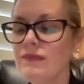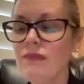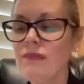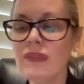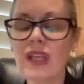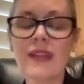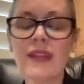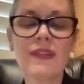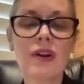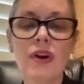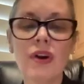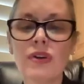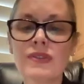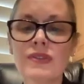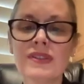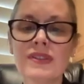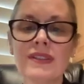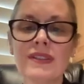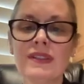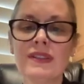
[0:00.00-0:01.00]
And they're
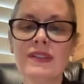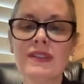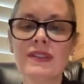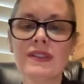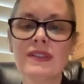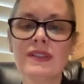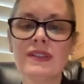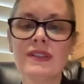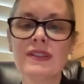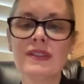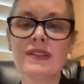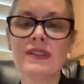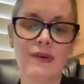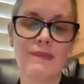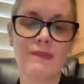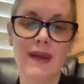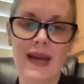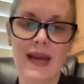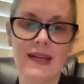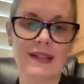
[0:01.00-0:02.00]
also going to matter
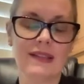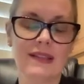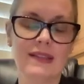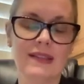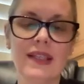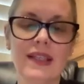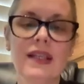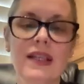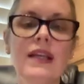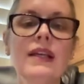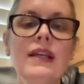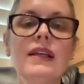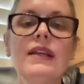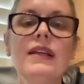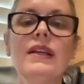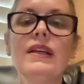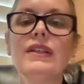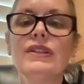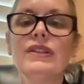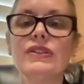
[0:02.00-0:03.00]
programmatically.
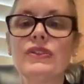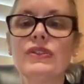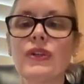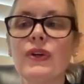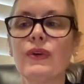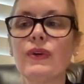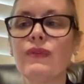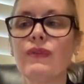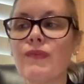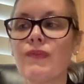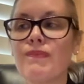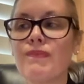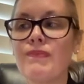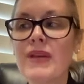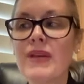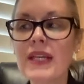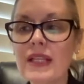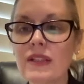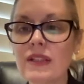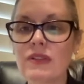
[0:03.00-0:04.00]
So for
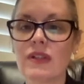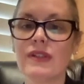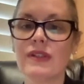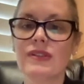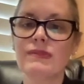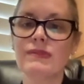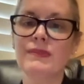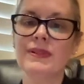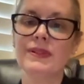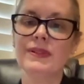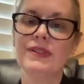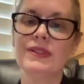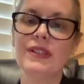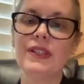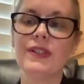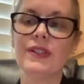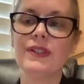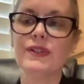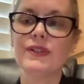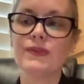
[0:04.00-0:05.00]
big, large
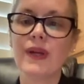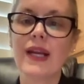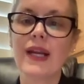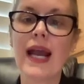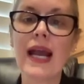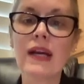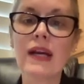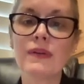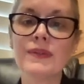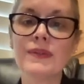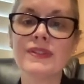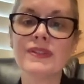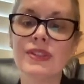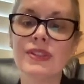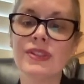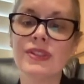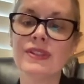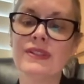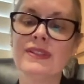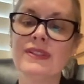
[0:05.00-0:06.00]
militaries, right,
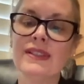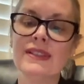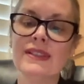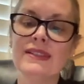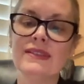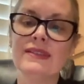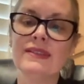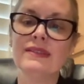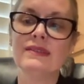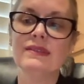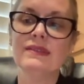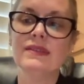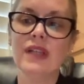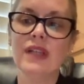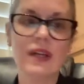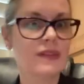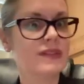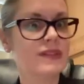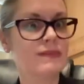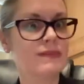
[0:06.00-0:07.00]
acquisitions is
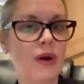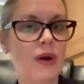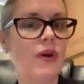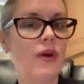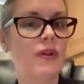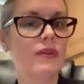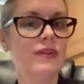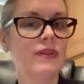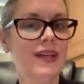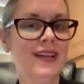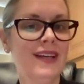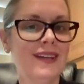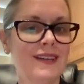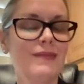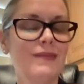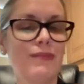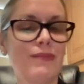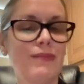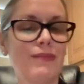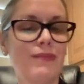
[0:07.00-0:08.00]
not a small
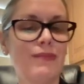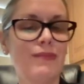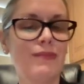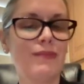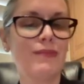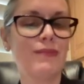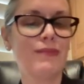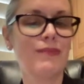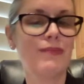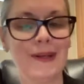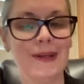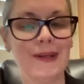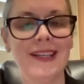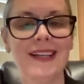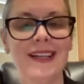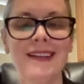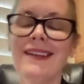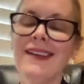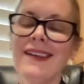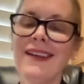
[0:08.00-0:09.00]
problem area.
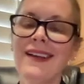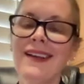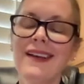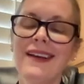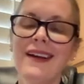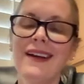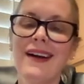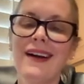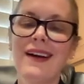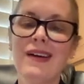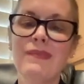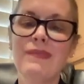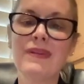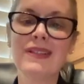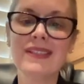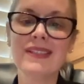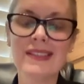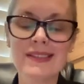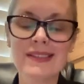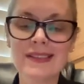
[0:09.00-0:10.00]
At
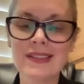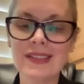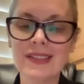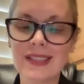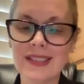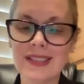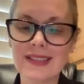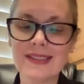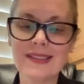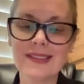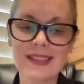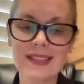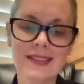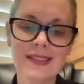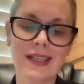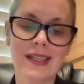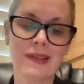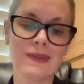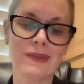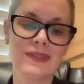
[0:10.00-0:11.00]
least in the United States,
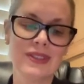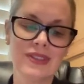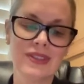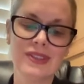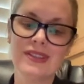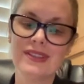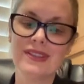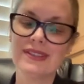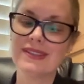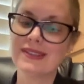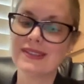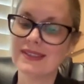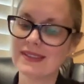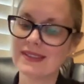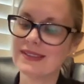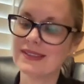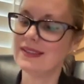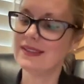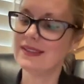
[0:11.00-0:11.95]
acquisitions is